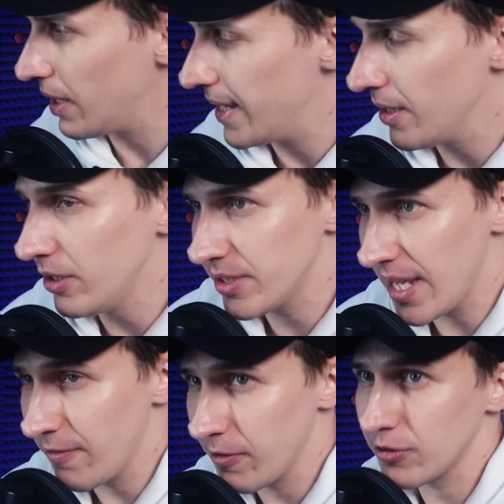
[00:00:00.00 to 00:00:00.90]
here's
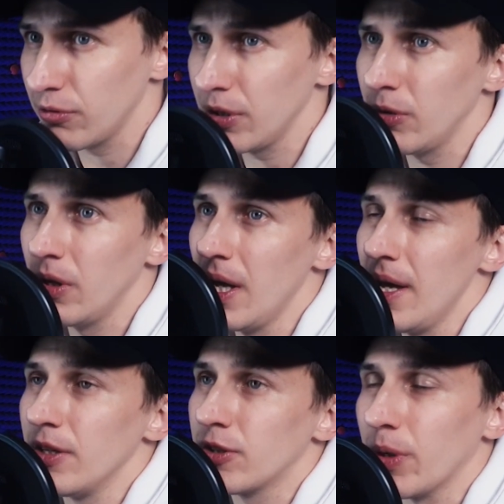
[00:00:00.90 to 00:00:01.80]
FL Studio
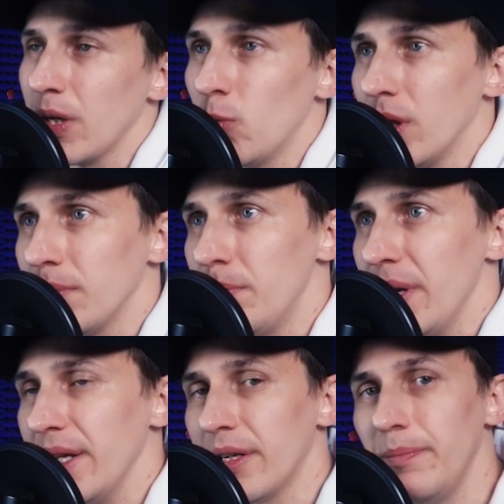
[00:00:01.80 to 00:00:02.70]
21
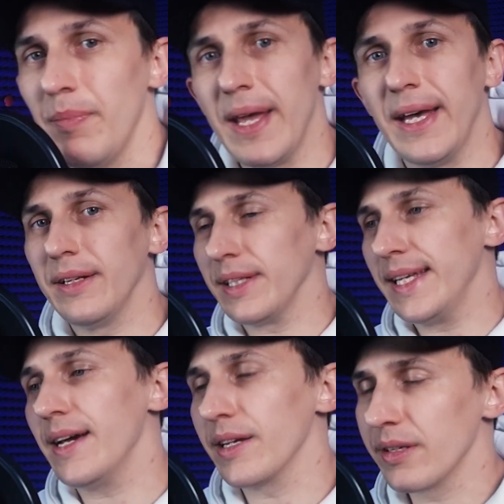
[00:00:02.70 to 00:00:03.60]
beta, and
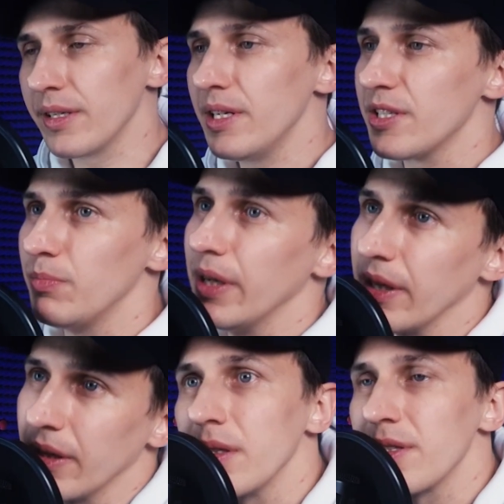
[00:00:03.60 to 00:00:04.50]
yeah, it is
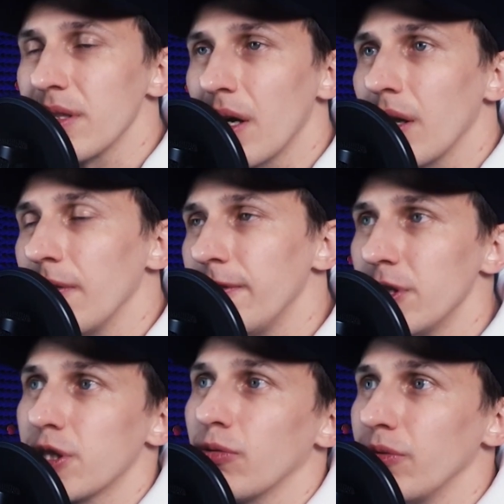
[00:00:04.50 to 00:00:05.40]
beta. It's not an
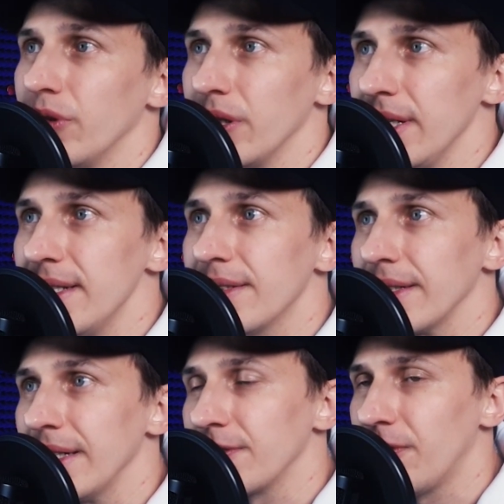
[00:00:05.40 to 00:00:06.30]
official release.
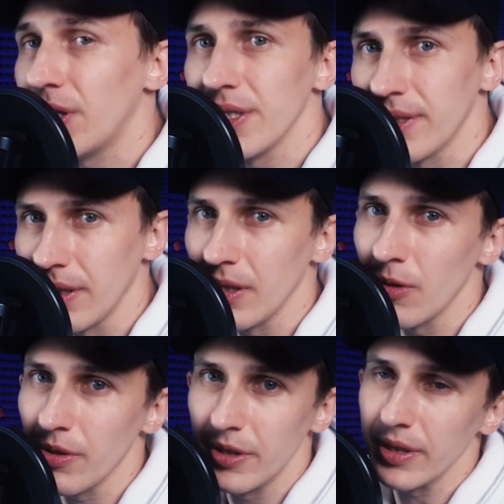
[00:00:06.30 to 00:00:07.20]
As far as I
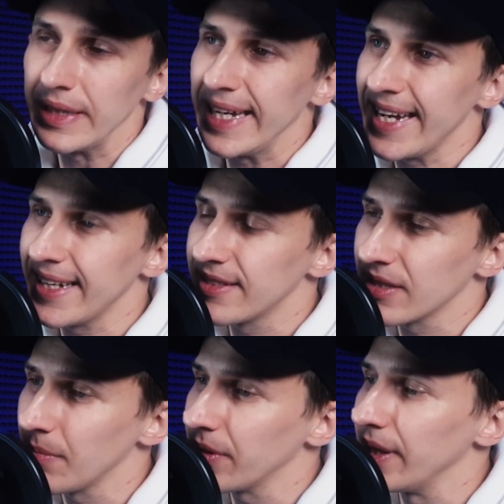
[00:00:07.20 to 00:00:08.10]
know, they're gonna add
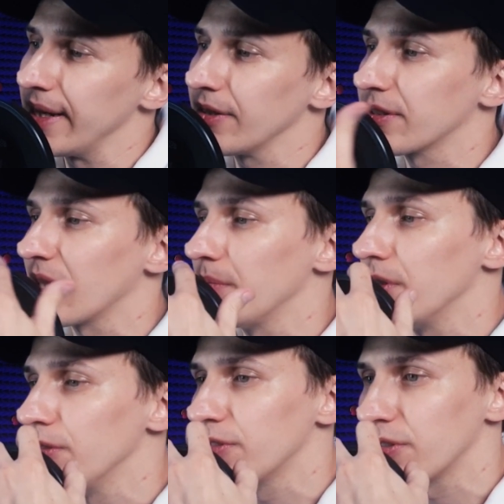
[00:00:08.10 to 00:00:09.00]
something else, some
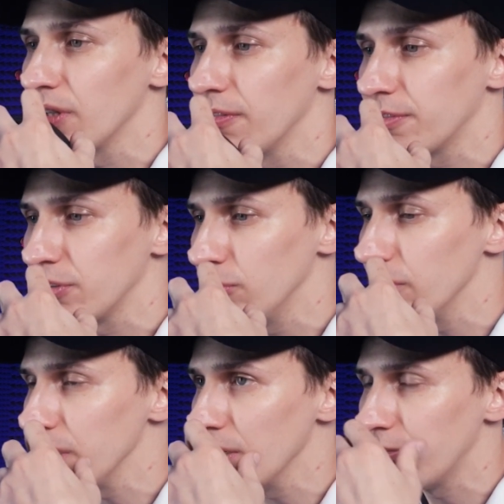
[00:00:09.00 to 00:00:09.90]
new stuff to
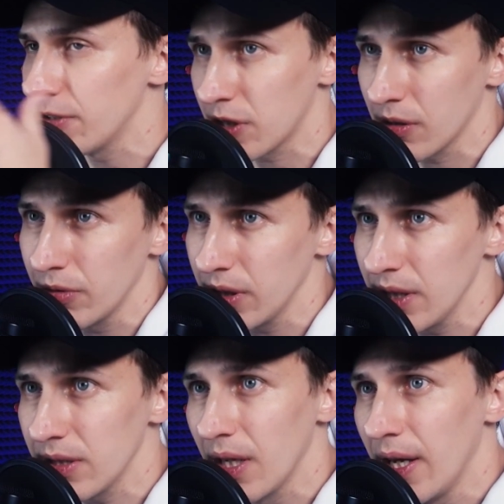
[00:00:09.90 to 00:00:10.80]
the official
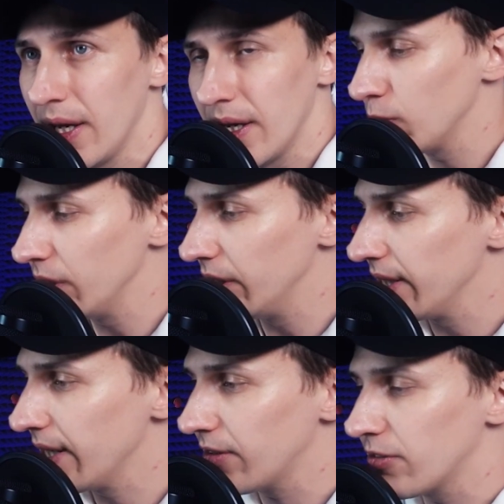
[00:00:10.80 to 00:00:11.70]
release. We're
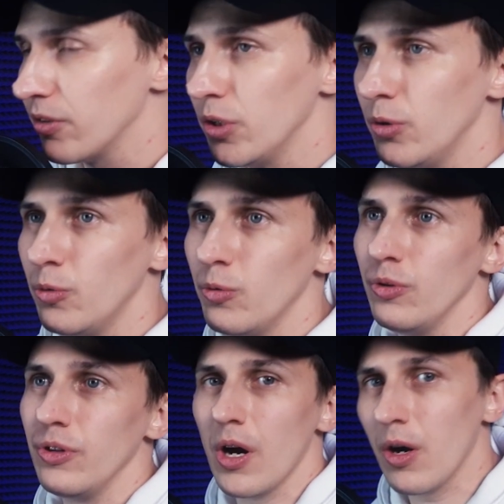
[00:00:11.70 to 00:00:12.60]
yet to
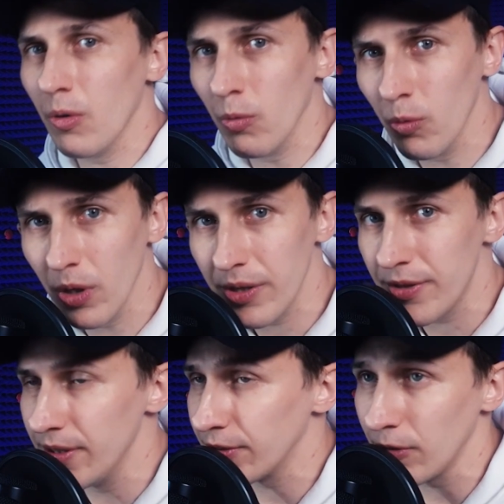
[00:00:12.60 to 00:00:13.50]
know what
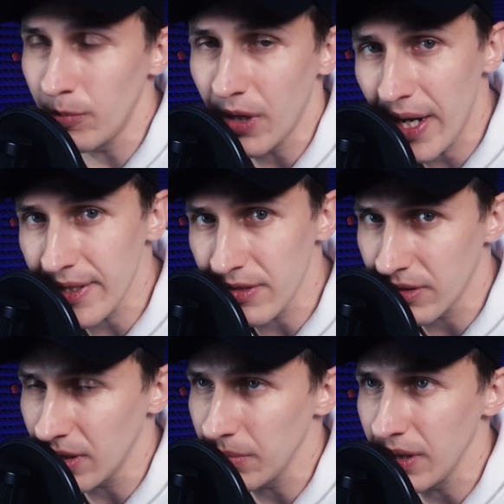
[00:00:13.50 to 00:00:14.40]
the surprise is
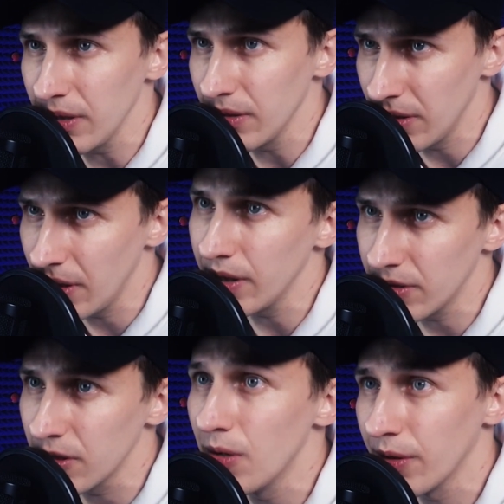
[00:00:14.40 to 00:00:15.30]
gonna be. It
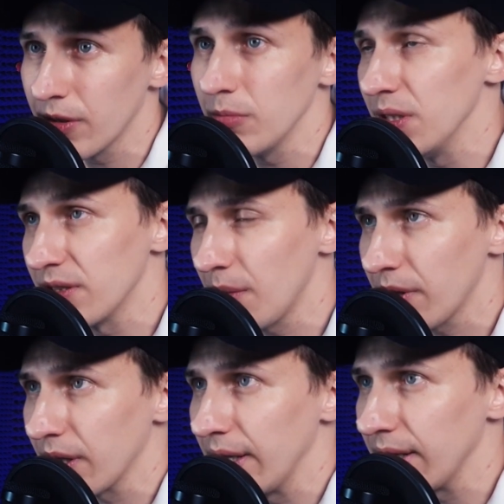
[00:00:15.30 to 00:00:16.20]
is going to be
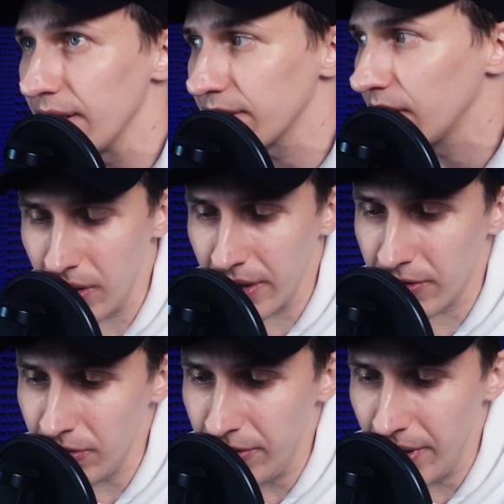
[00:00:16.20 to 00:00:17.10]
something, I guess. The link
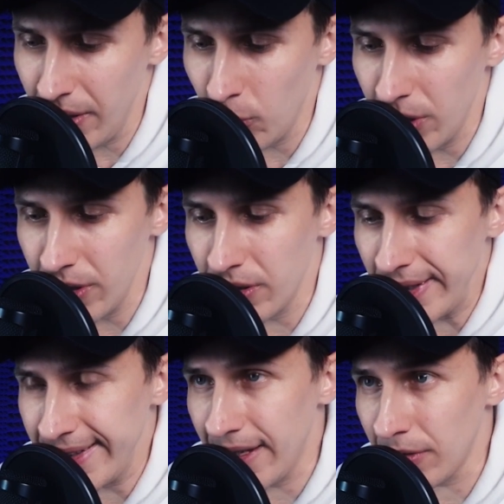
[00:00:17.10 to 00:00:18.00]
to where you
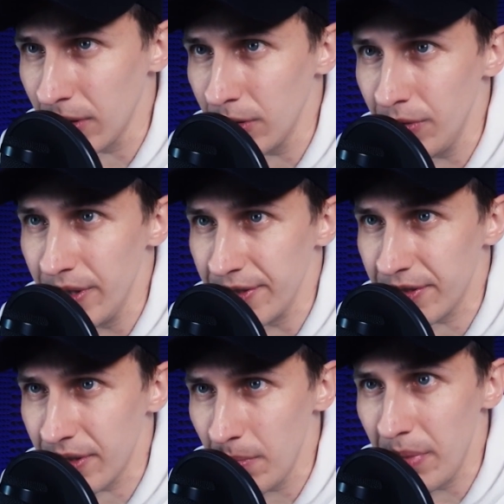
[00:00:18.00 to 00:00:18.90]
can download
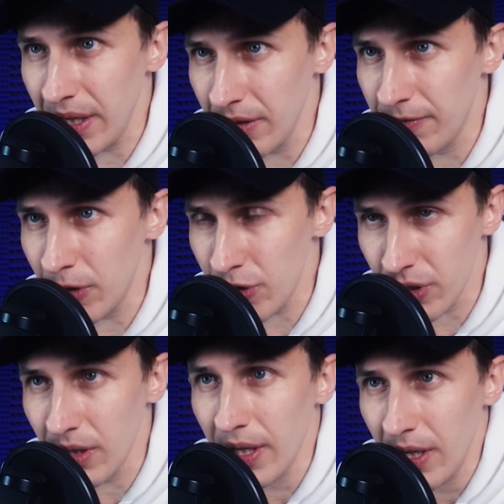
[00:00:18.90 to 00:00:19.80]
this beta version